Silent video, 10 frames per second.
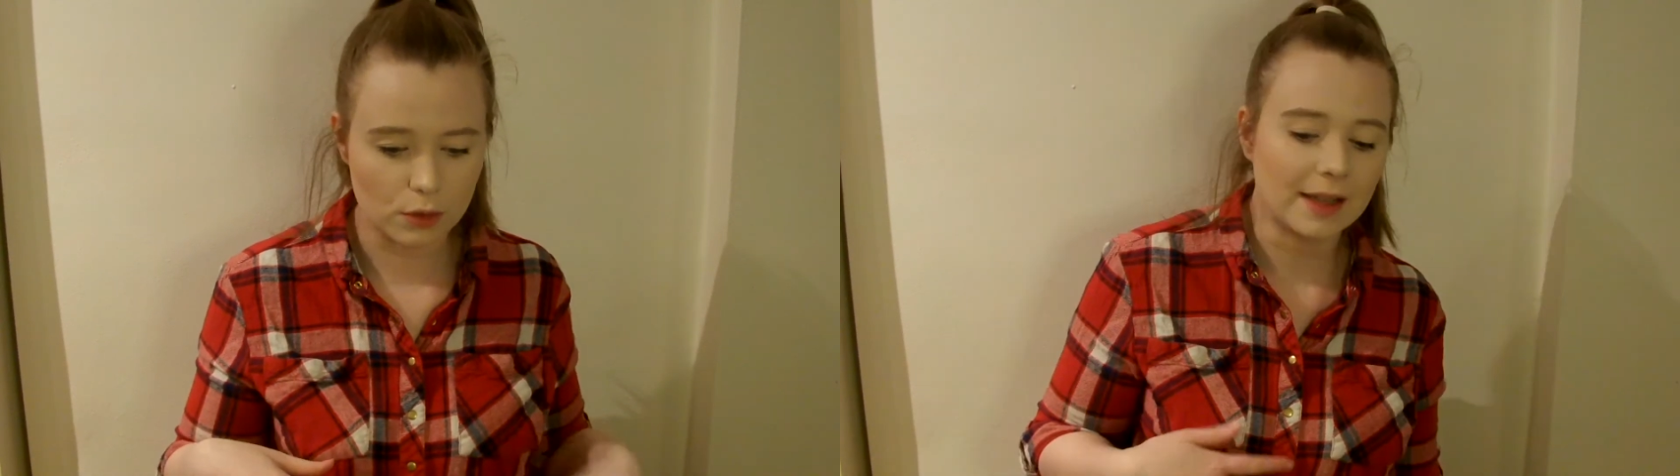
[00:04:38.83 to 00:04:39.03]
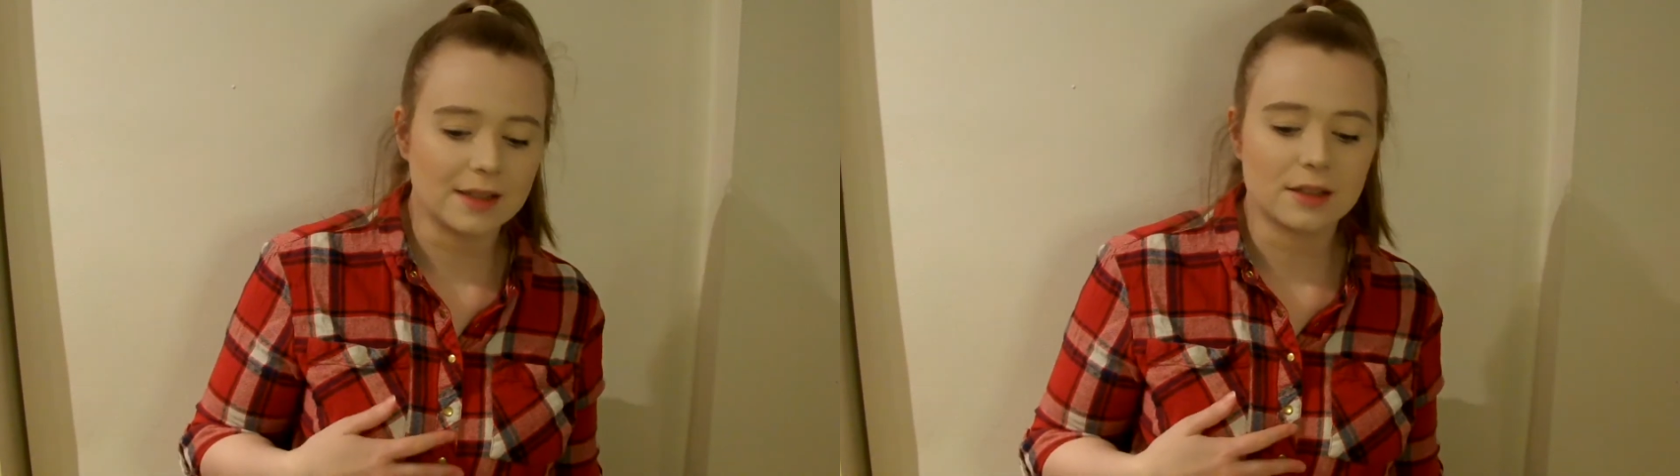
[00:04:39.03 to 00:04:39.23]

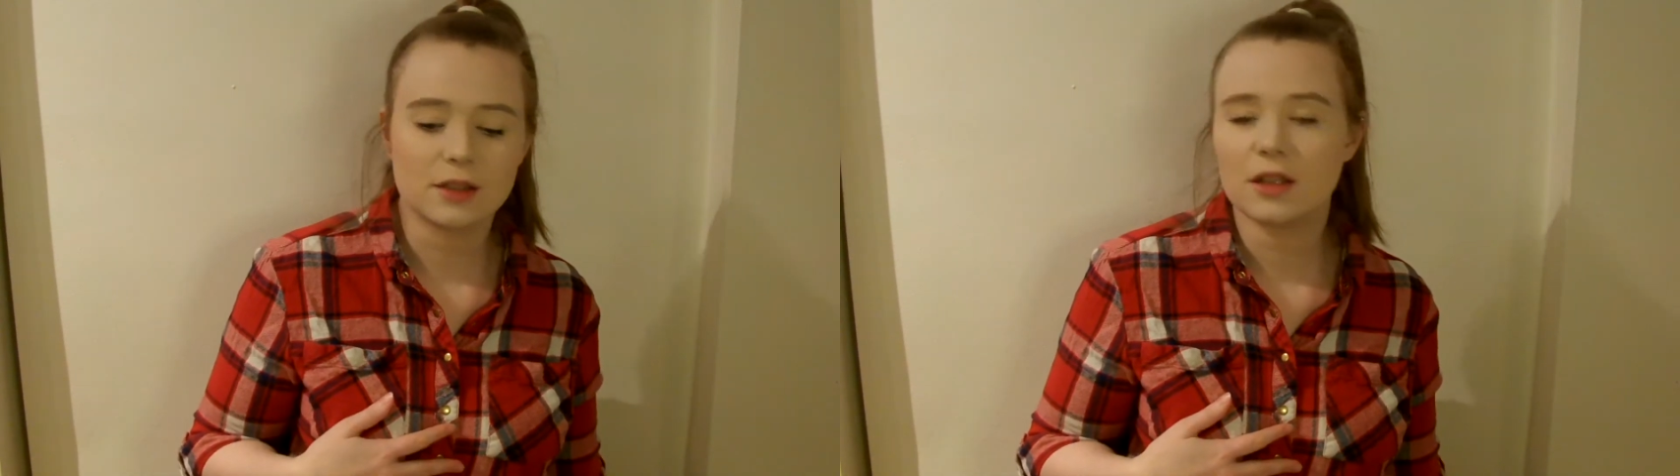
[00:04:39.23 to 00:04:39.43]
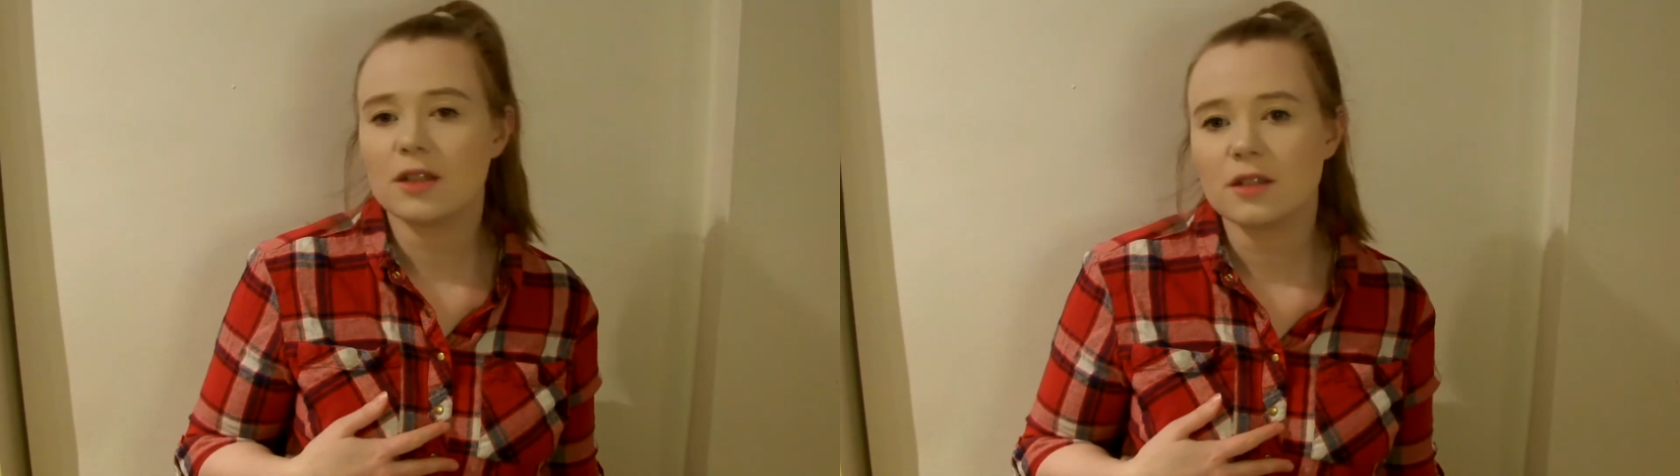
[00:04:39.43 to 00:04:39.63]
It
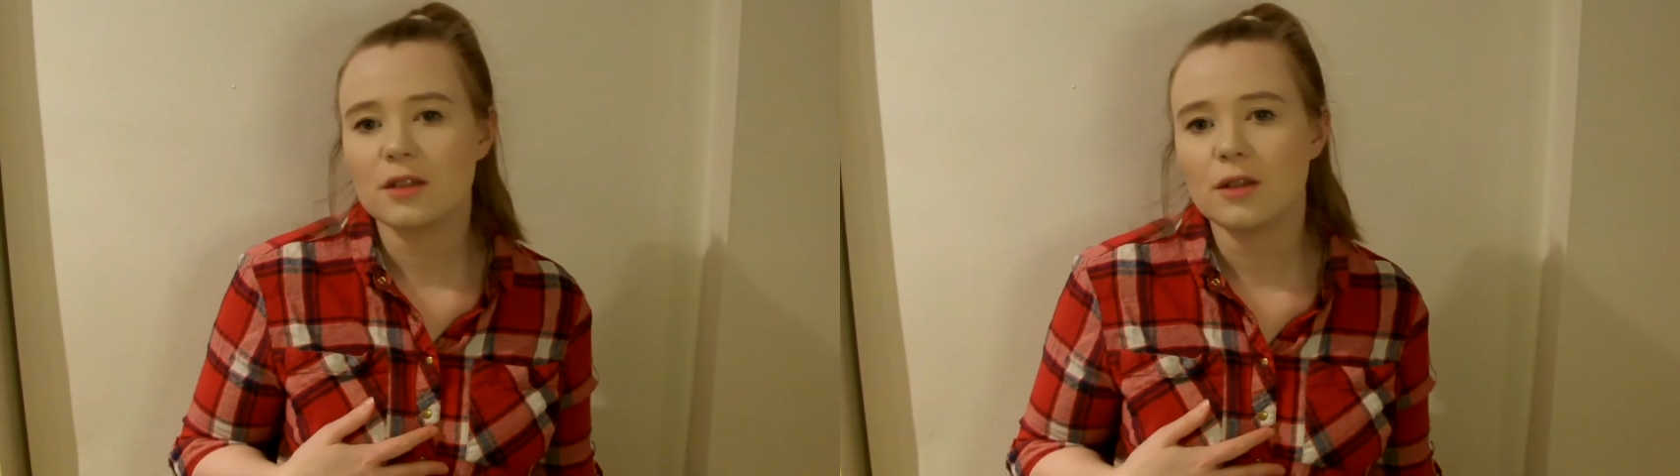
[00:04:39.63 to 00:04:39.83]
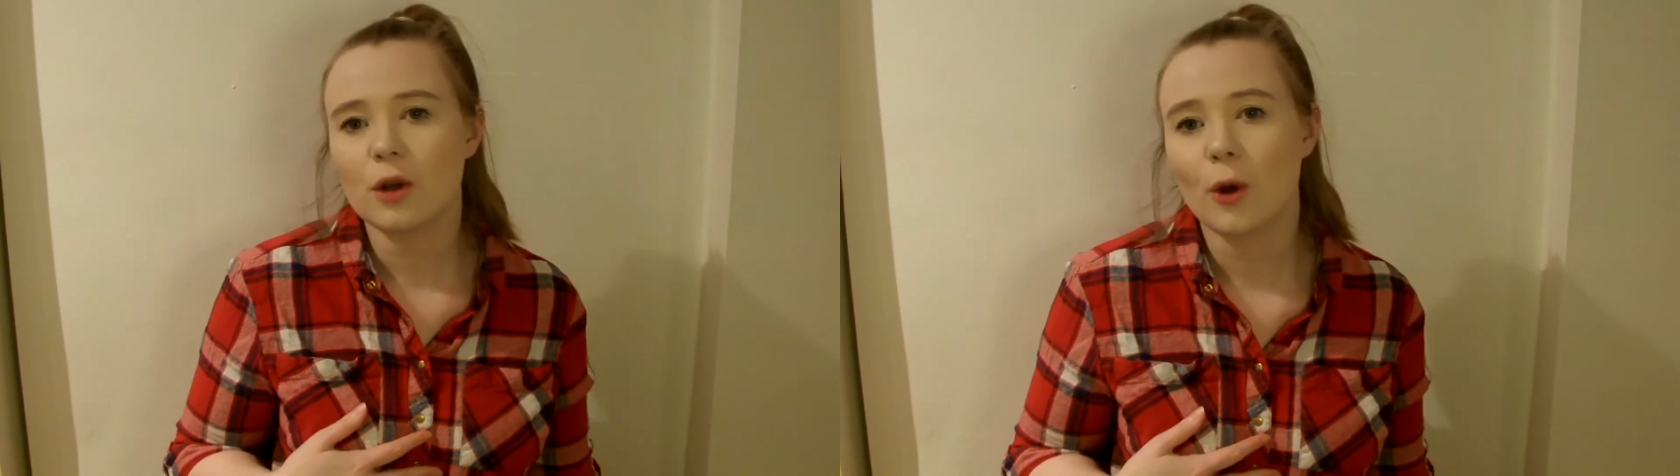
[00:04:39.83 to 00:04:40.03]

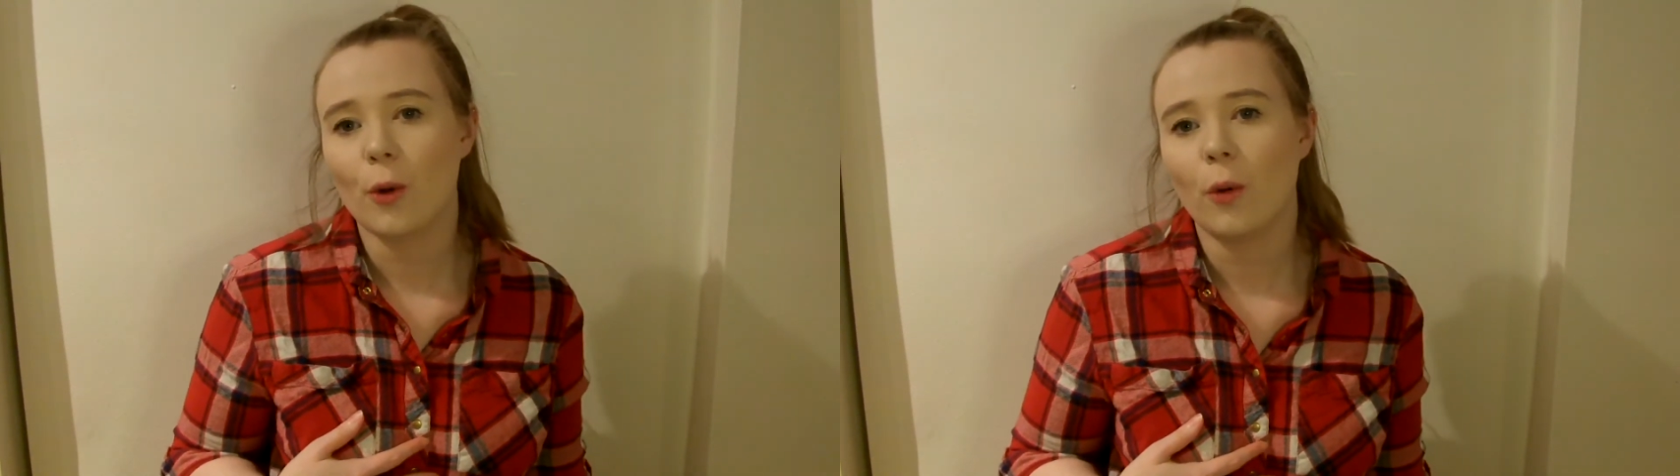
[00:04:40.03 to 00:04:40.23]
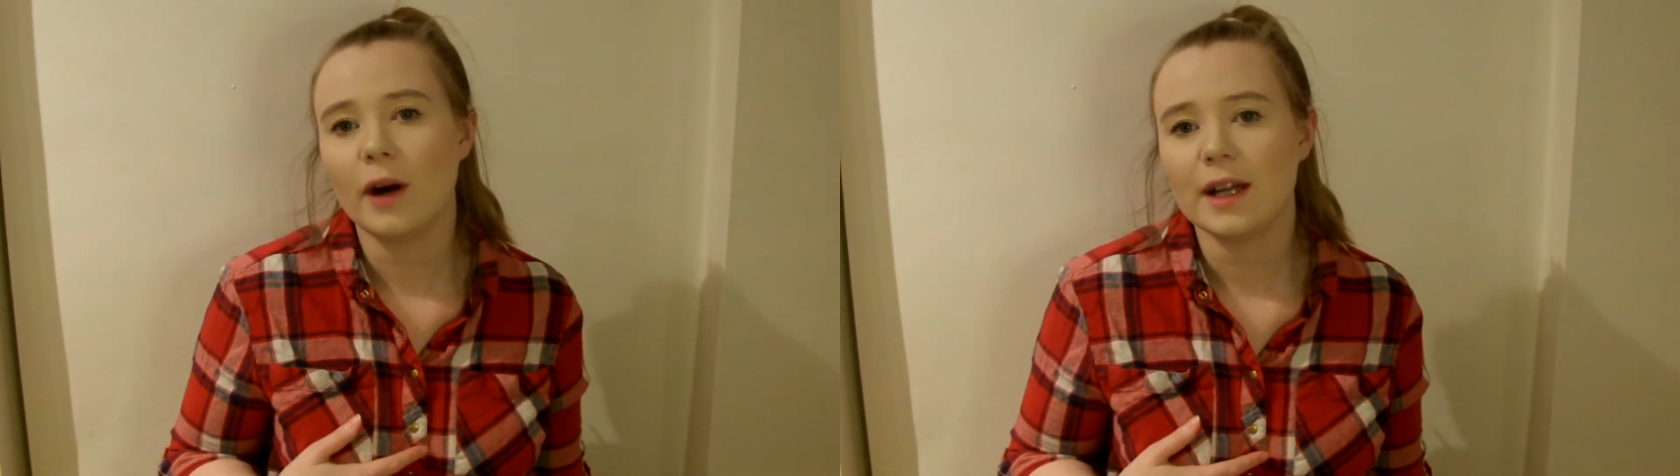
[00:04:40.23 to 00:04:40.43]
doesn't
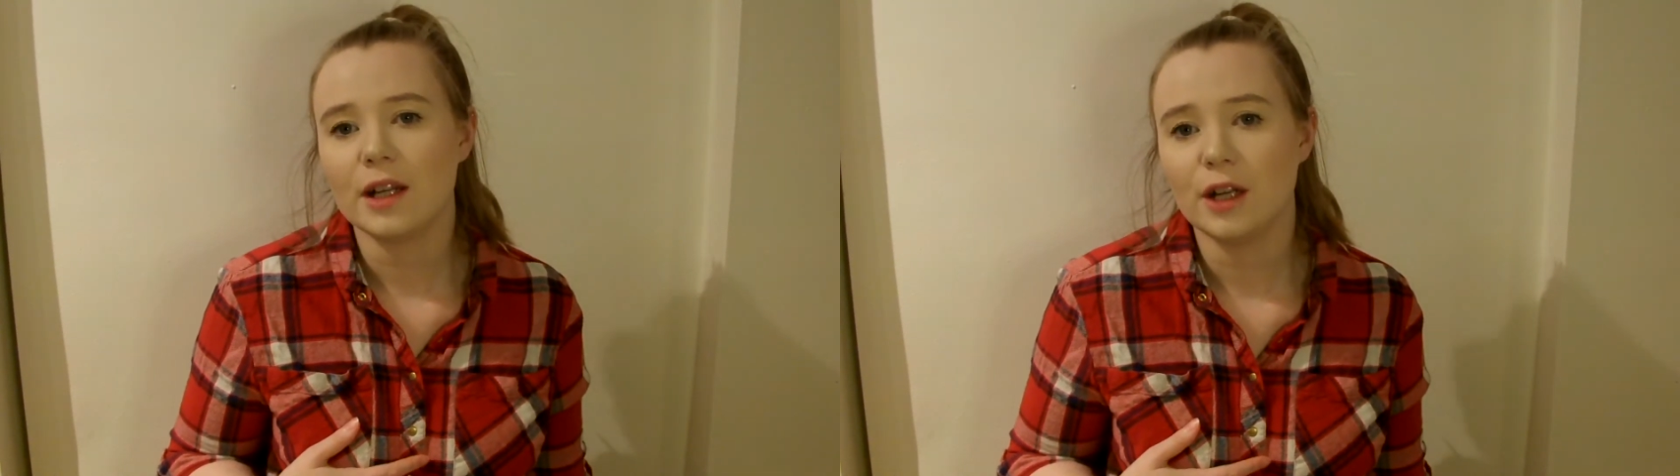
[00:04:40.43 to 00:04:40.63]
quite